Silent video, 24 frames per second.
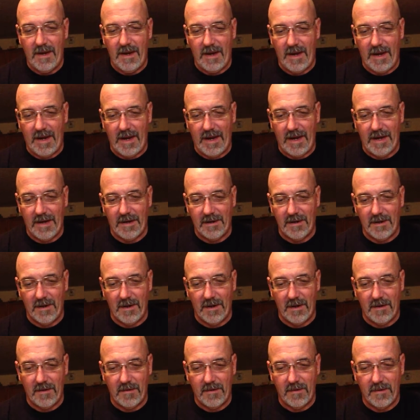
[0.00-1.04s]

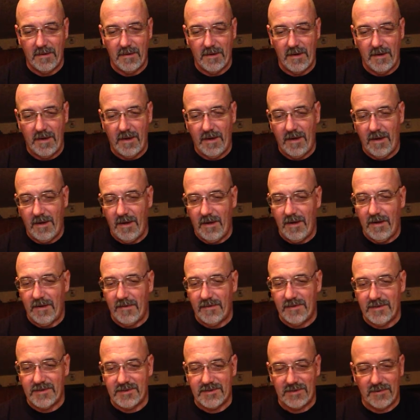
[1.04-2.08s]
and
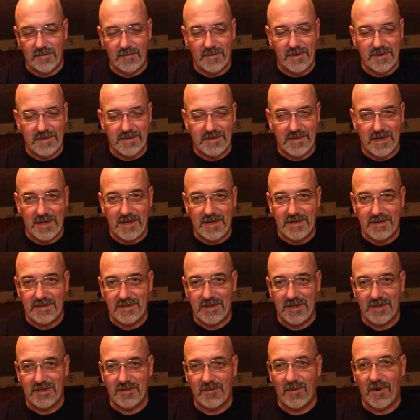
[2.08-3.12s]
this is a
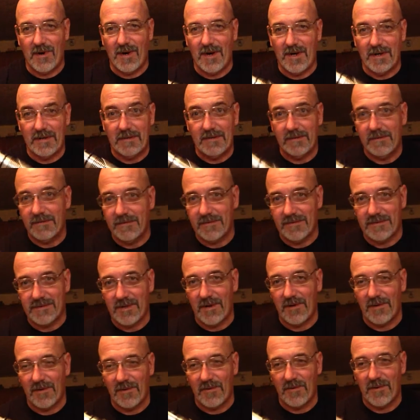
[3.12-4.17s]
6 watt, that's
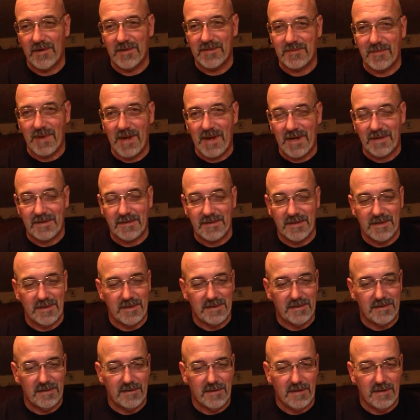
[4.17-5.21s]
all there was back then,